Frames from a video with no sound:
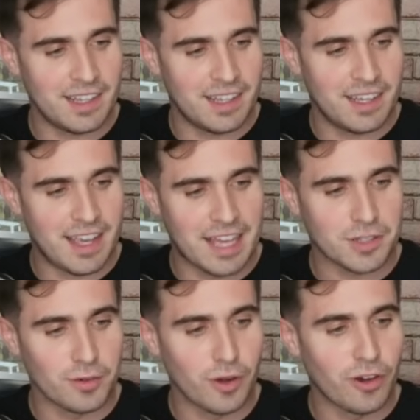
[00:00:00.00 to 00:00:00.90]
He
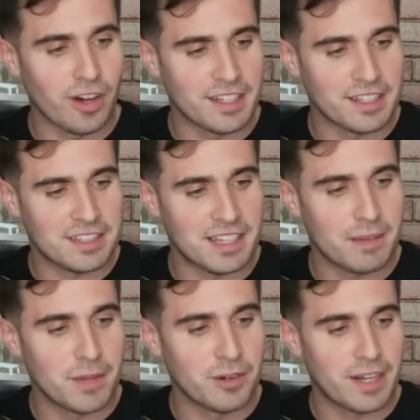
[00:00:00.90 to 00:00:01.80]
has a role on this
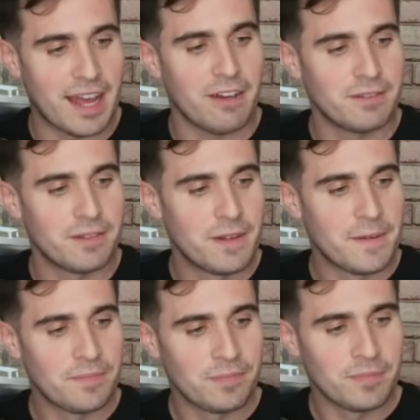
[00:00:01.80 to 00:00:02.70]
team, no doubt.
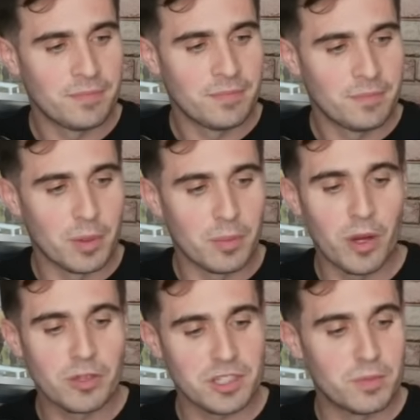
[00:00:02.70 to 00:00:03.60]
But
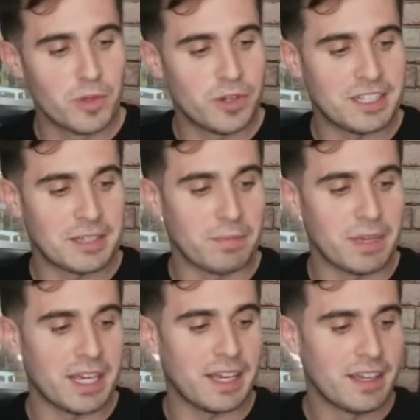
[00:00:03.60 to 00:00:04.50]
Moses Moody, to
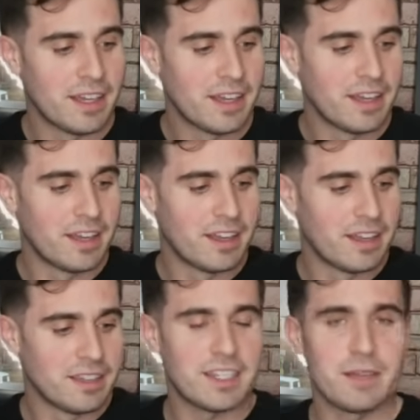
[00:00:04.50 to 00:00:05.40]
me,
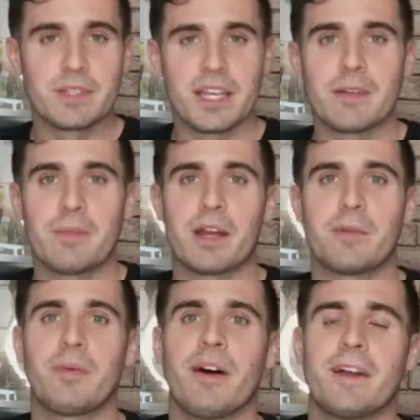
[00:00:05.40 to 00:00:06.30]
seems like a better
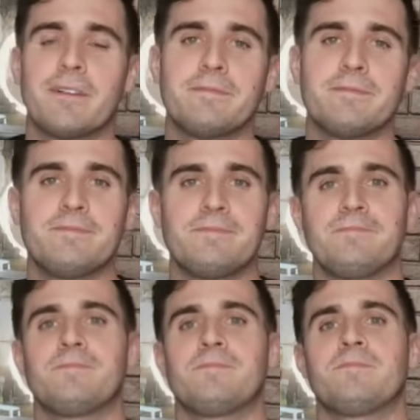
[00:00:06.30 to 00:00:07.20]
player.
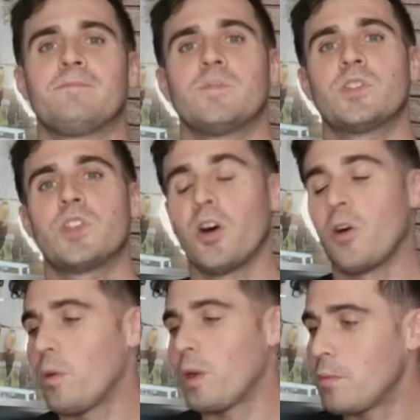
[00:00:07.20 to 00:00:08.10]

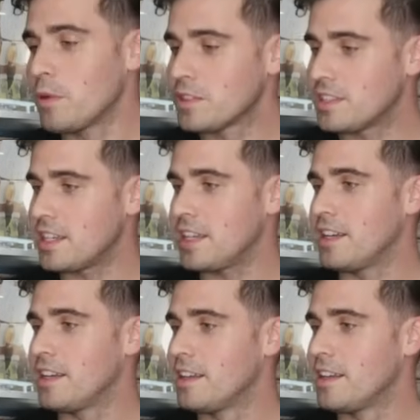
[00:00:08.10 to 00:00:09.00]
So we will
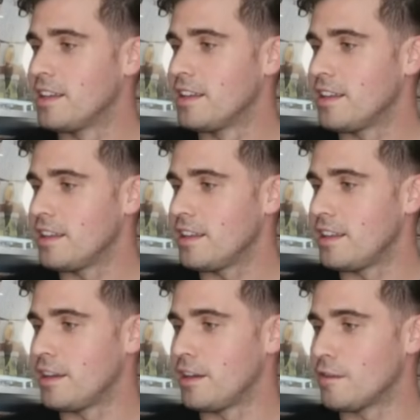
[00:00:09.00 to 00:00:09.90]
see
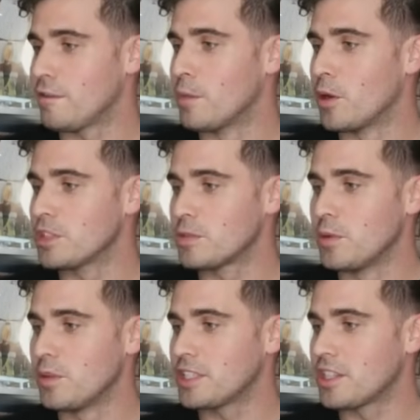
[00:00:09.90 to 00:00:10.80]
if Moses
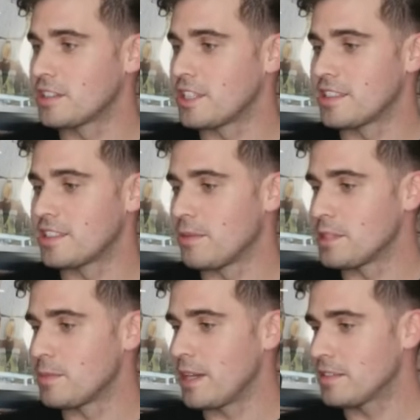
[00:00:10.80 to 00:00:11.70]
Moody starts getting some of
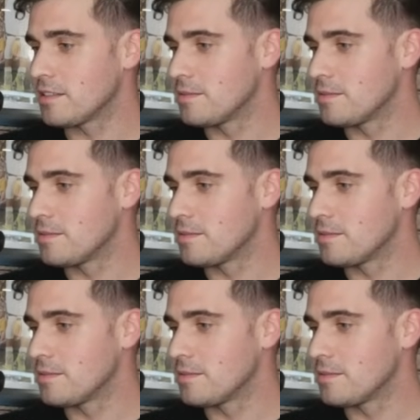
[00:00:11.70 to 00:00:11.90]
these minutes.